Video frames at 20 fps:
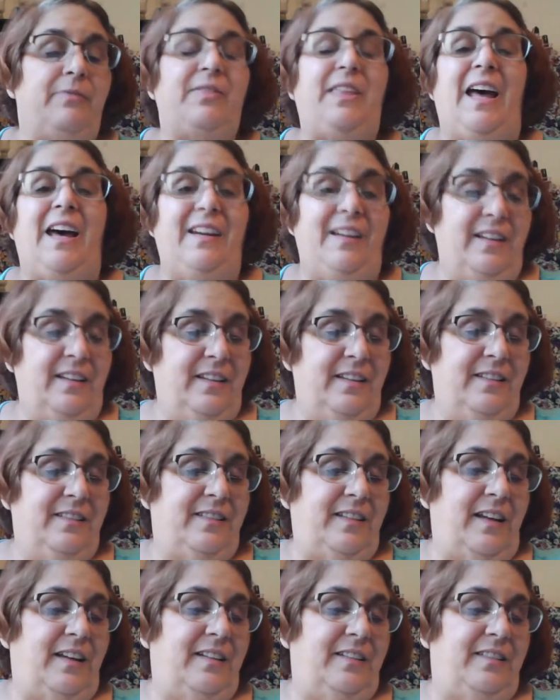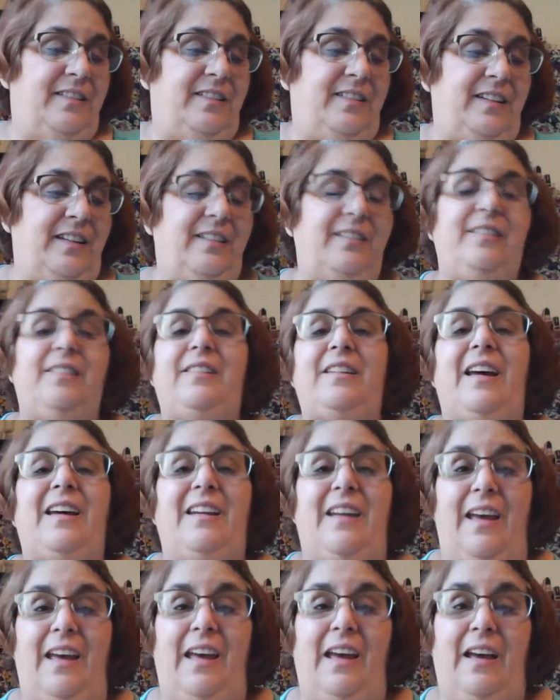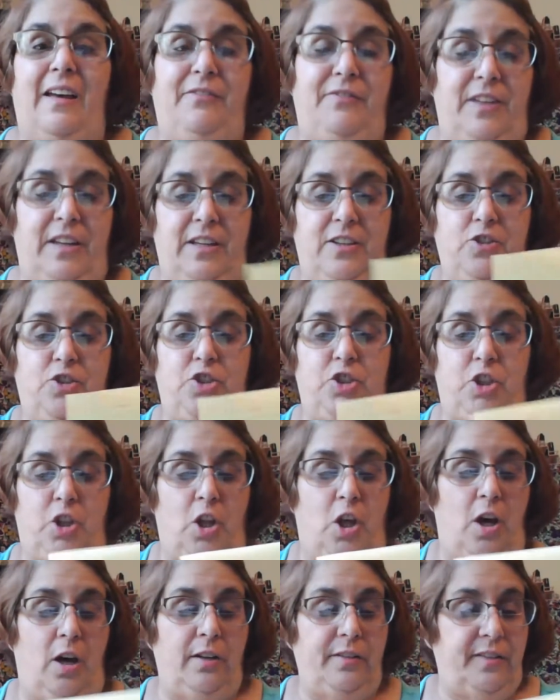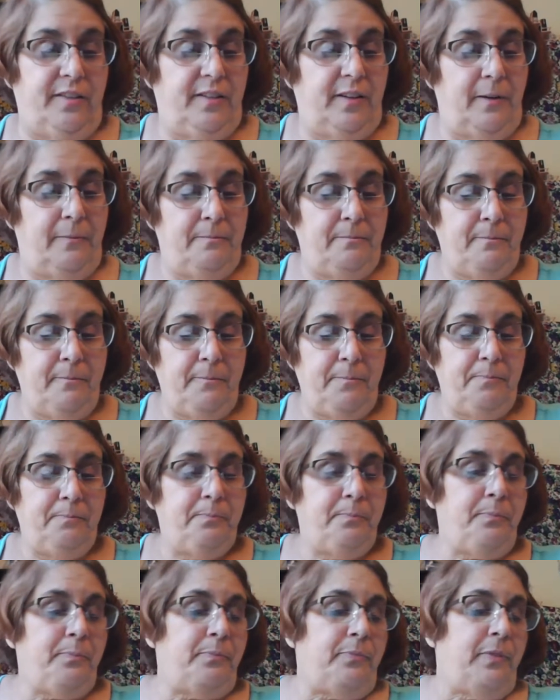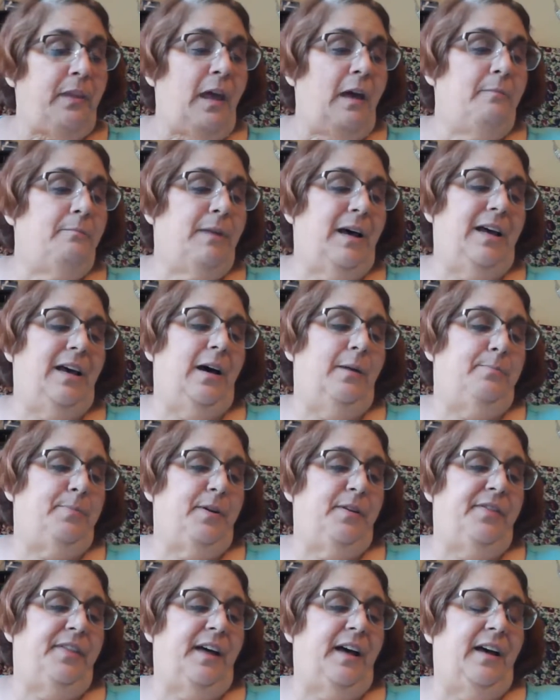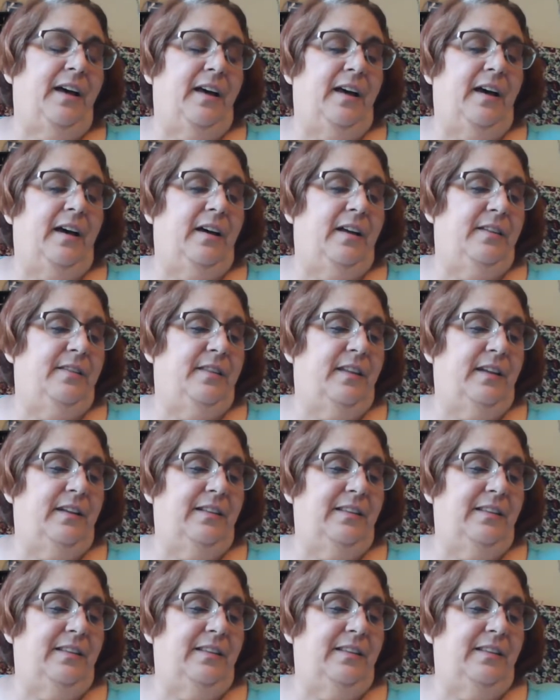That is a 6.5 inch loss. My upper thigh on the